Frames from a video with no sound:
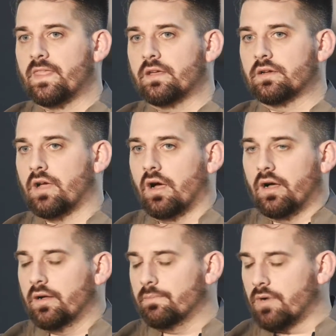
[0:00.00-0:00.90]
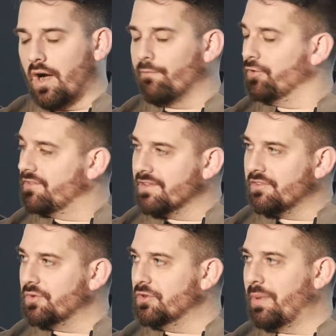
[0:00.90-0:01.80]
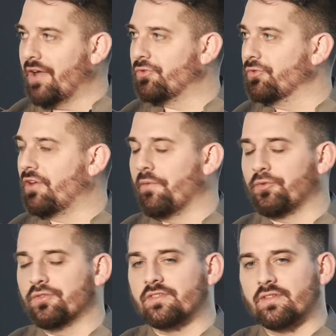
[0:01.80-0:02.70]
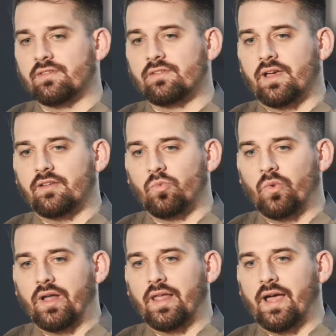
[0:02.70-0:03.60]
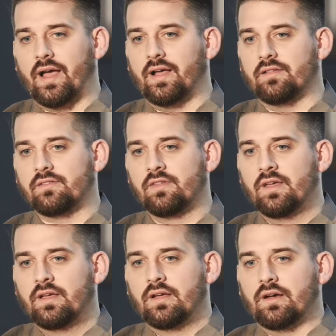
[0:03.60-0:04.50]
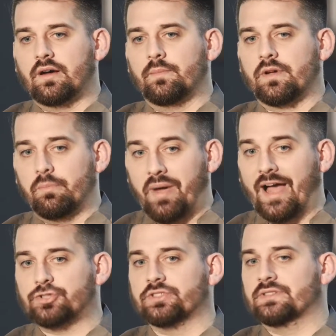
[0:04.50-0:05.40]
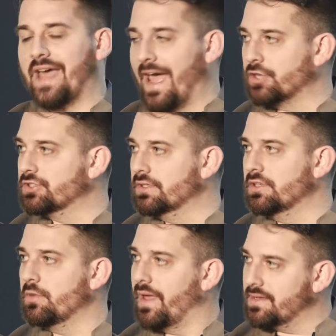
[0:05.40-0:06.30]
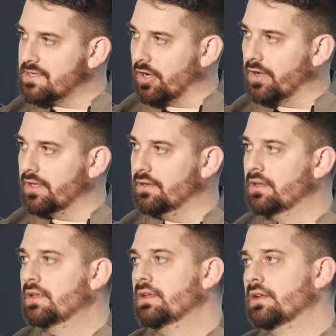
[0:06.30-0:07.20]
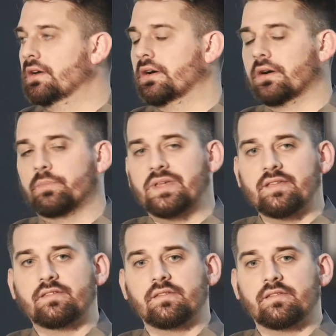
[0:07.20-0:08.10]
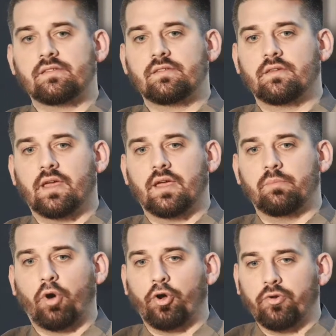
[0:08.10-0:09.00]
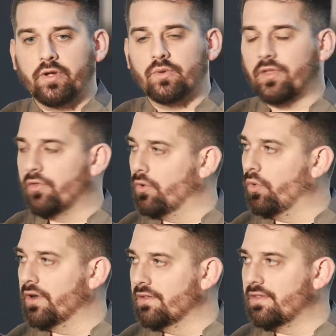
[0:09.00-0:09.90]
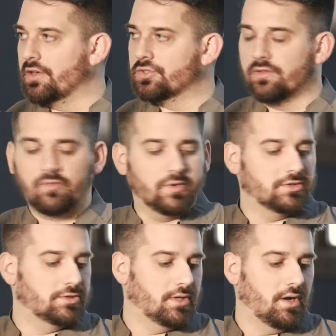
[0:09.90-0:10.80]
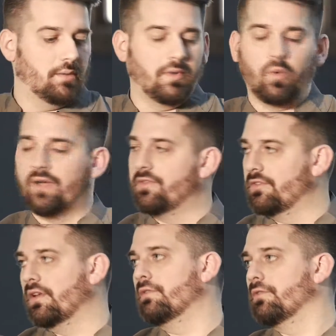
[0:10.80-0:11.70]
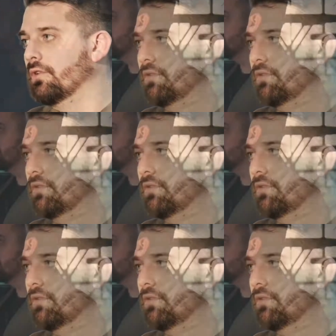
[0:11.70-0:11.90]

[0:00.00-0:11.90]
Conferences. We do pastors' conferences, as well as compassion, action, humanitarian pieces, and partnering with other organizations, which my wife has done for